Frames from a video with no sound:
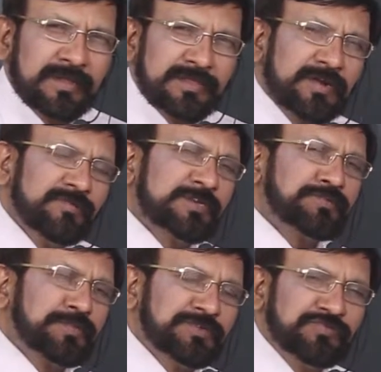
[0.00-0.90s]
there were
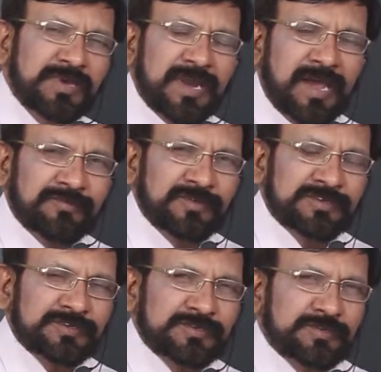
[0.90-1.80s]
specific languages.